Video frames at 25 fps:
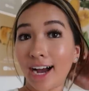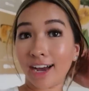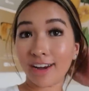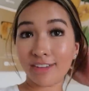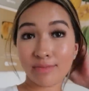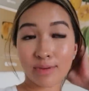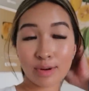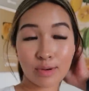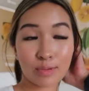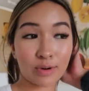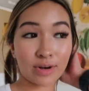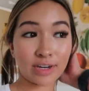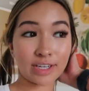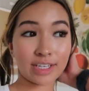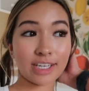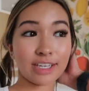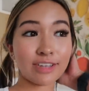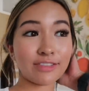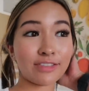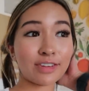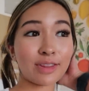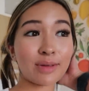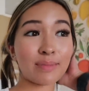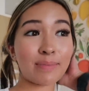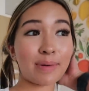I've been
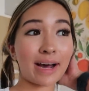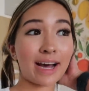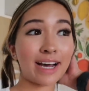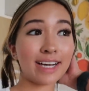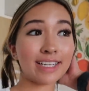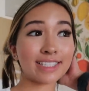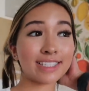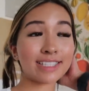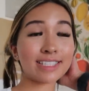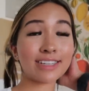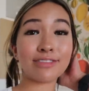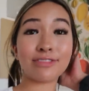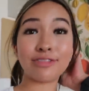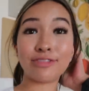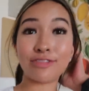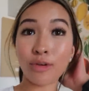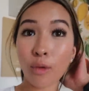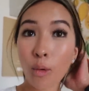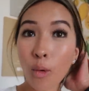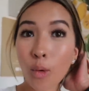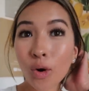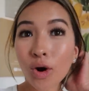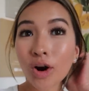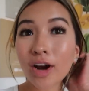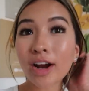working for the past
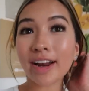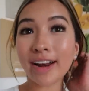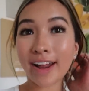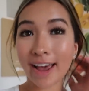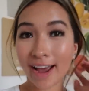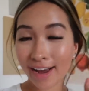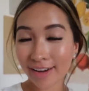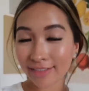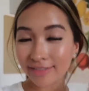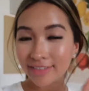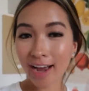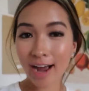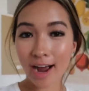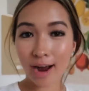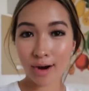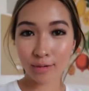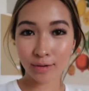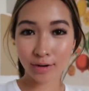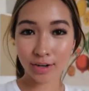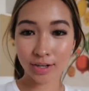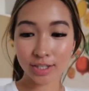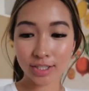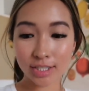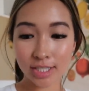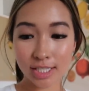four and a half
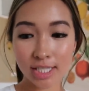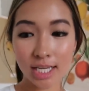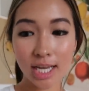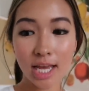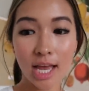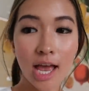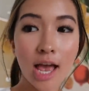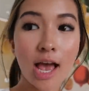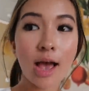hours.